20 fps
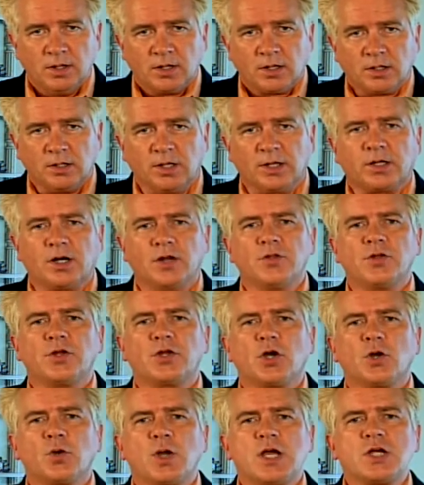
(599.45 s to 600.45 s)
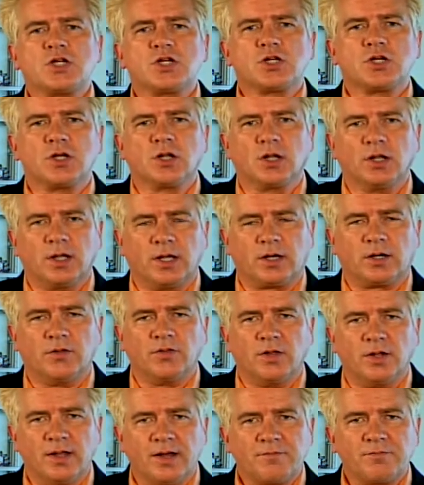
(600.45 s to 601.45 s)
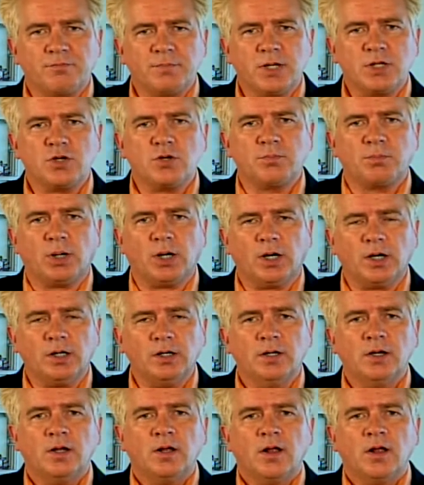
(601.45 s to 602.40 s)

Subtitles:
Click on the donation link on the left menu bar.